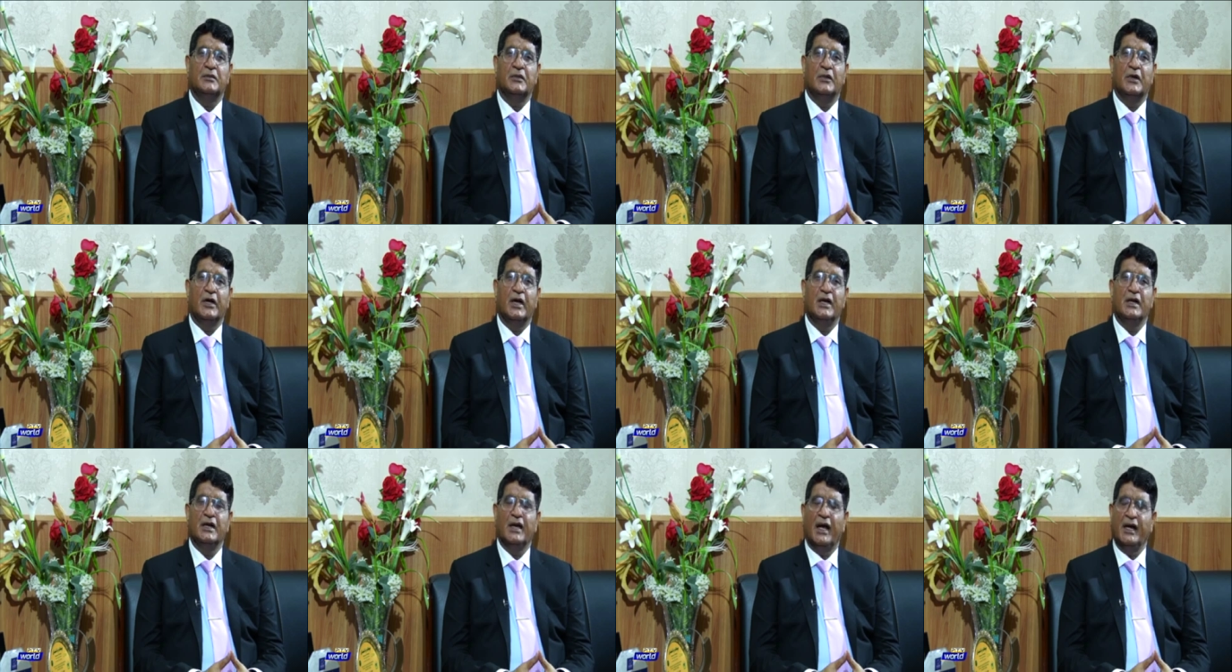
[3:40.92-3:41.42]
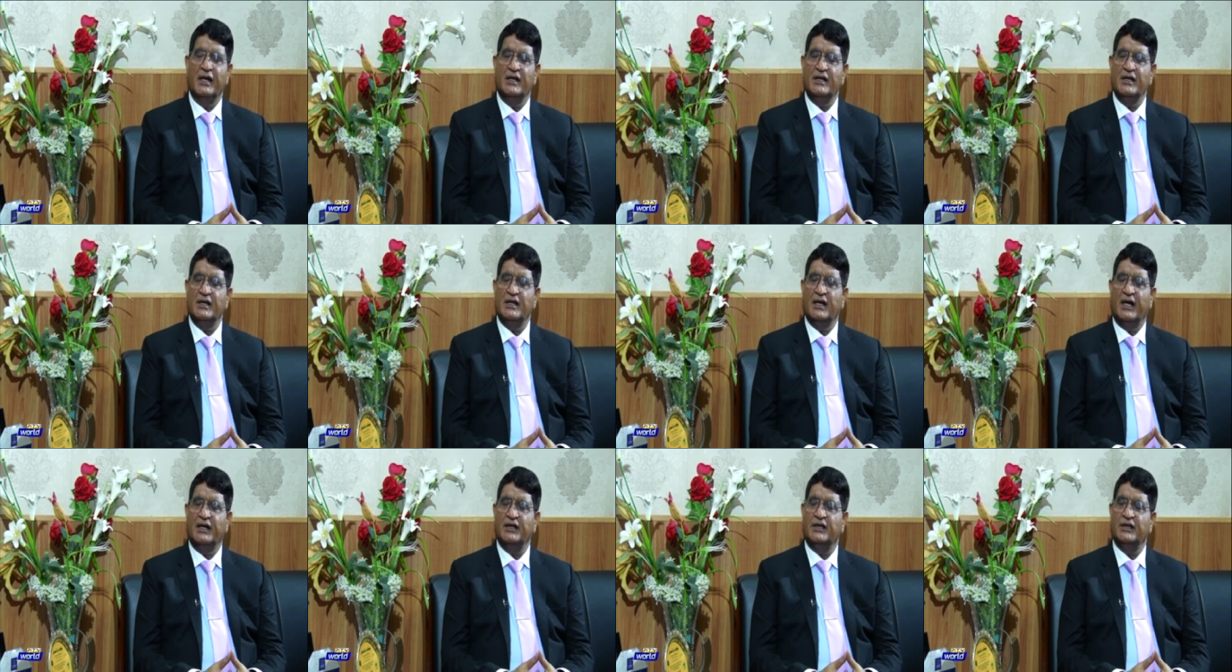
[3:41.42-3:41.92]
In
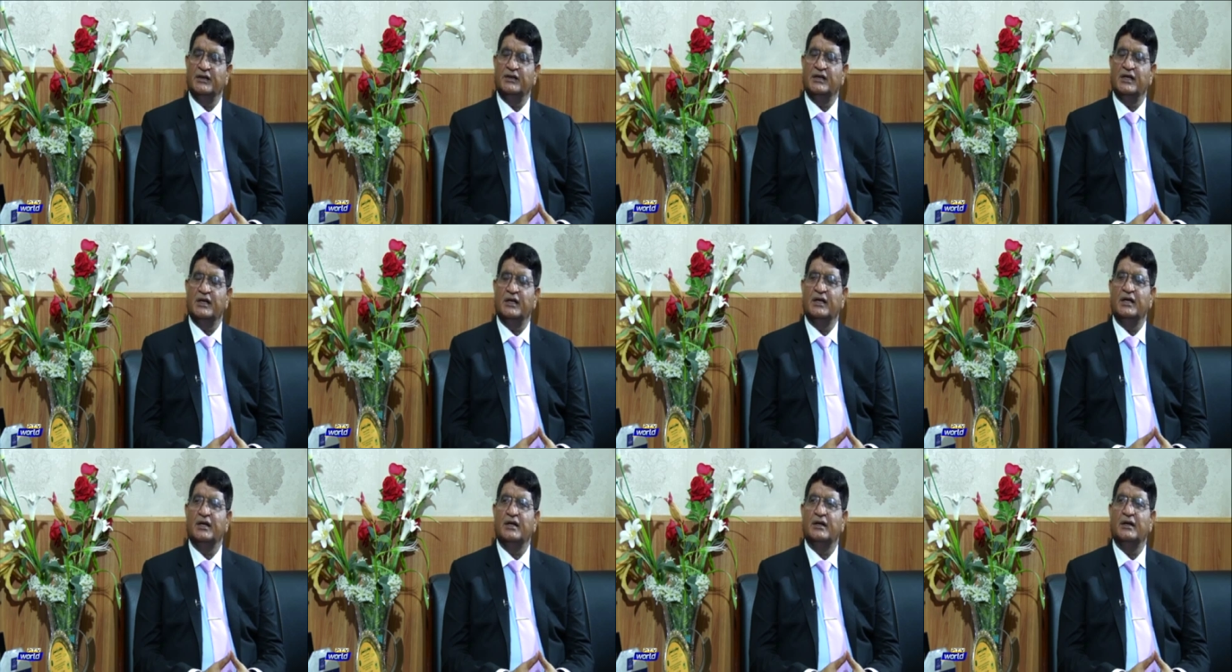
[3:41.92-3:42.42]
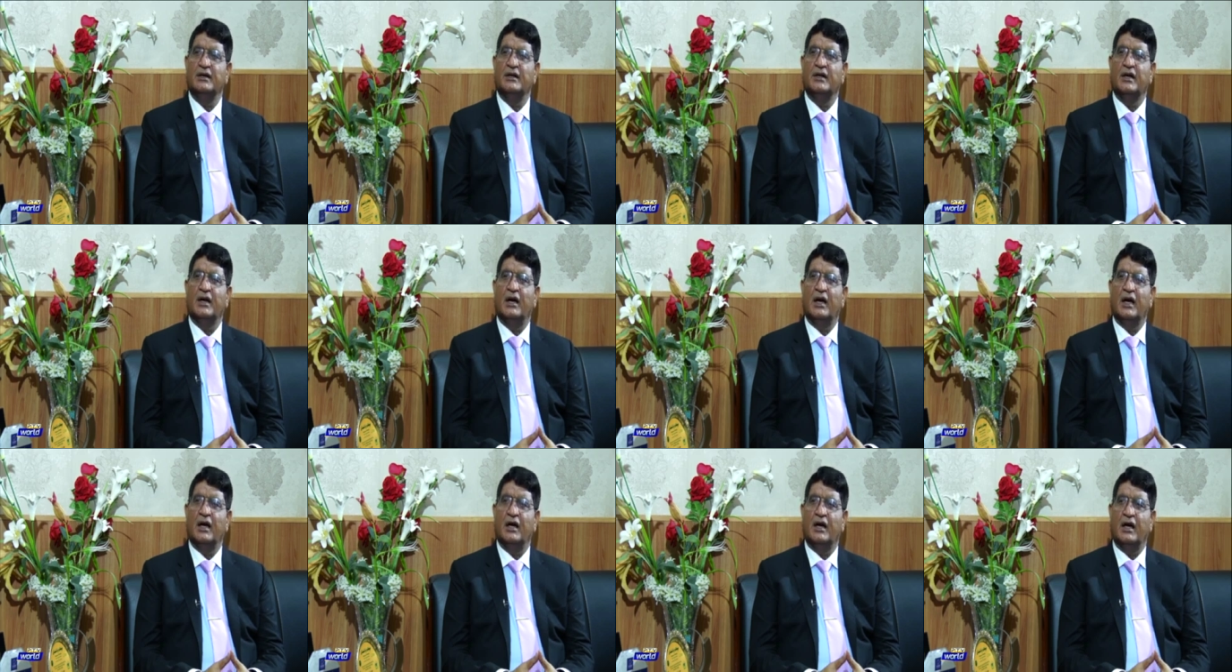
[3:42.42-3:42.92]
1993,
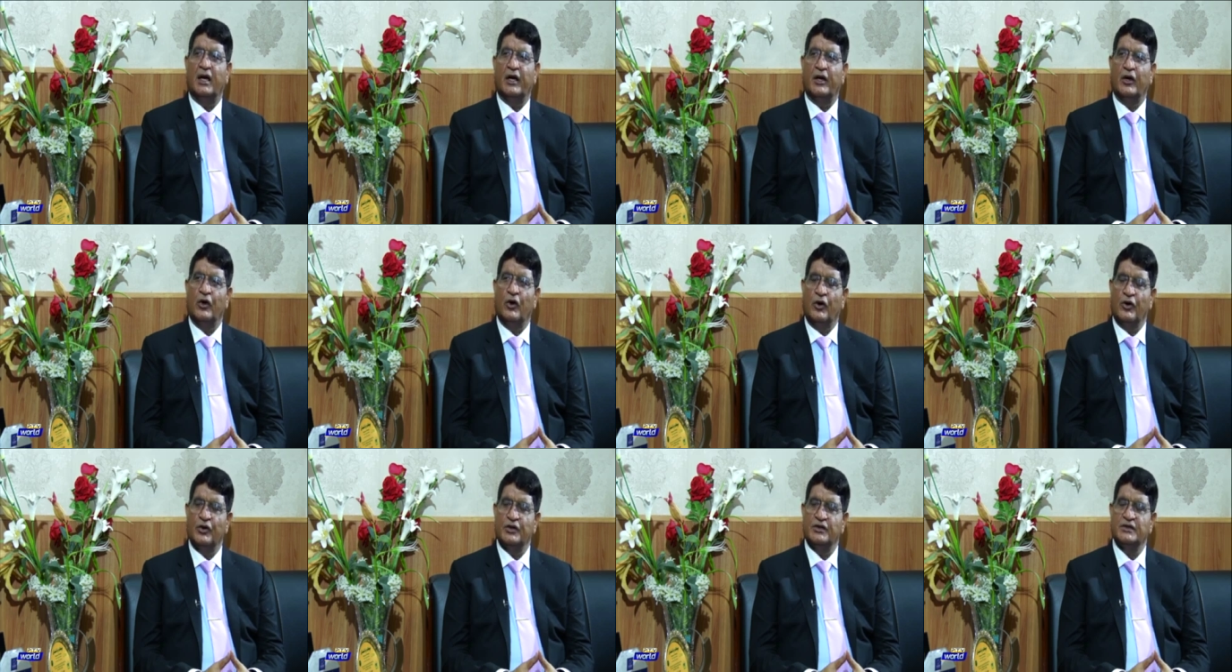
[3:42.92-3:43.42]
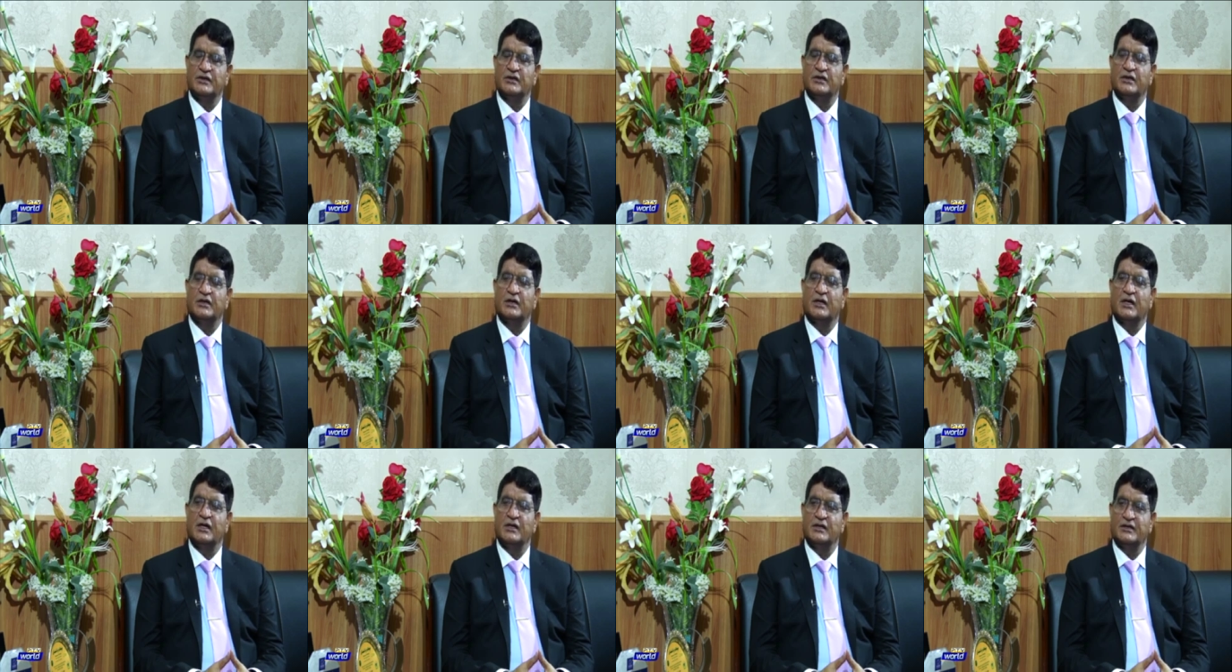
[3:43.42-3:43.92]
I got
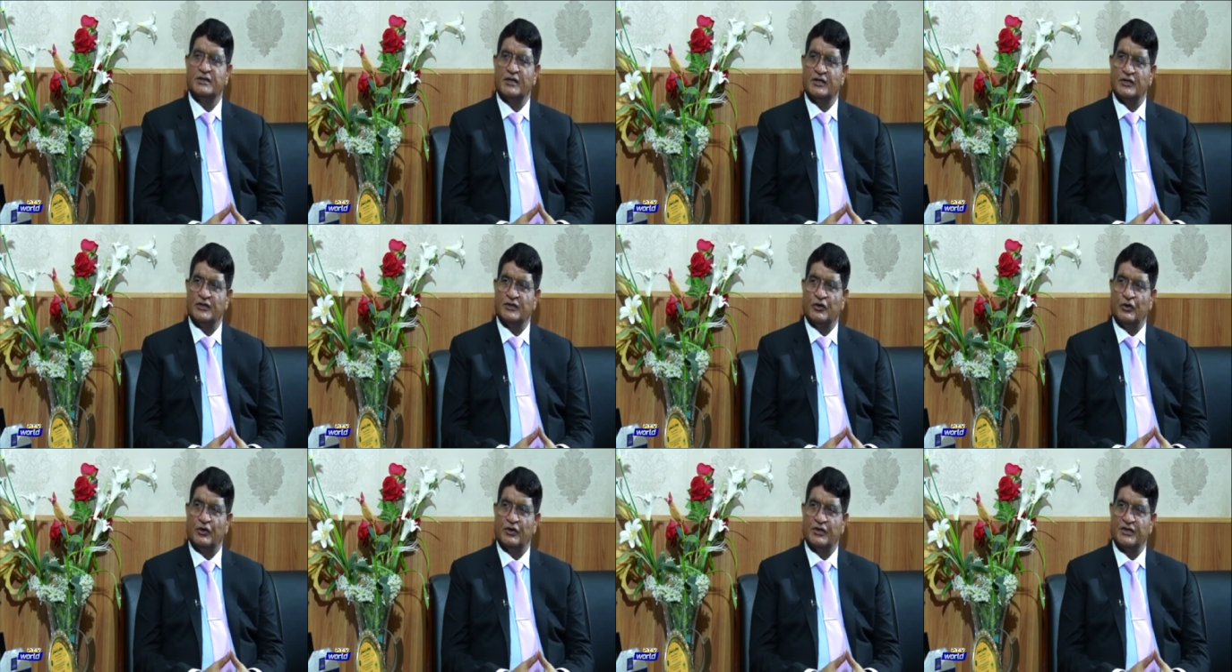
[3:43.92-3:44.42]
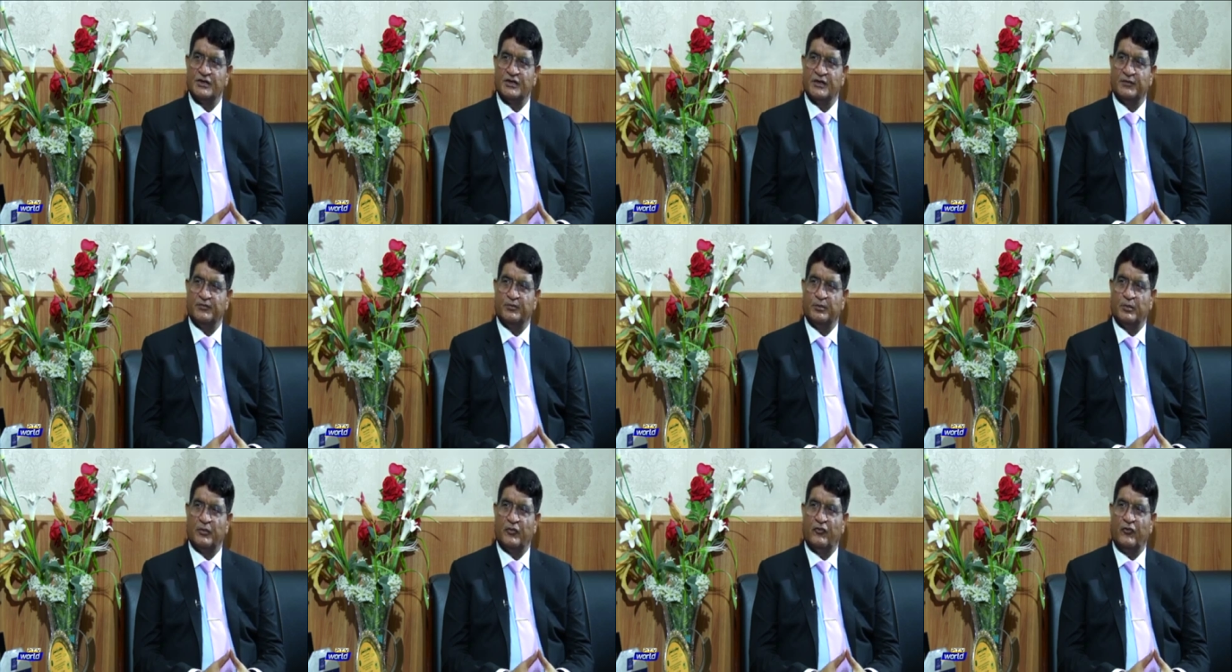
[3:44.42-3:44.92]
cultural scholarship
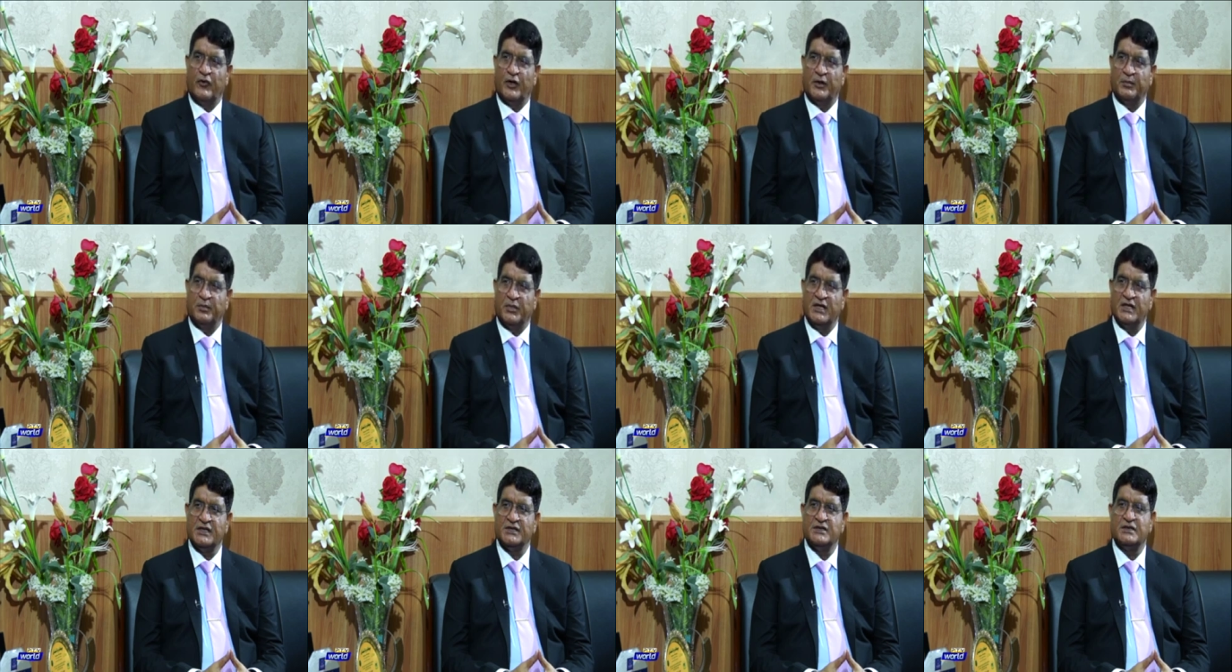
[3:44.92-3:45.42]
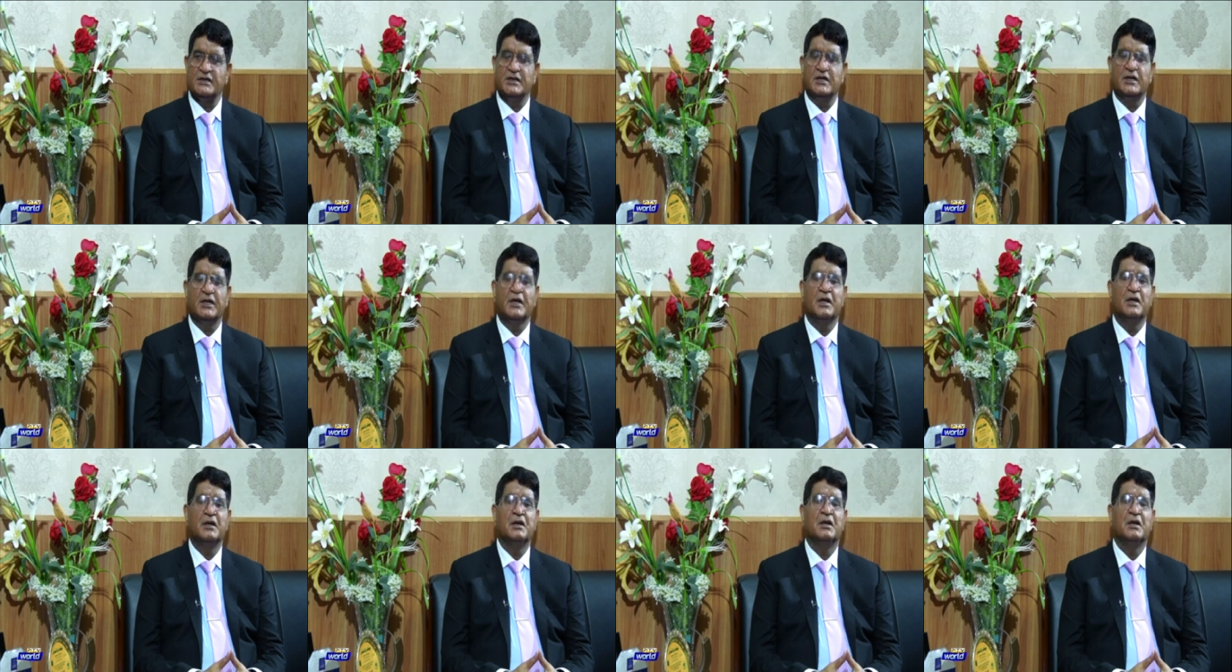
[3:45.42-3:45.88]
for PhD,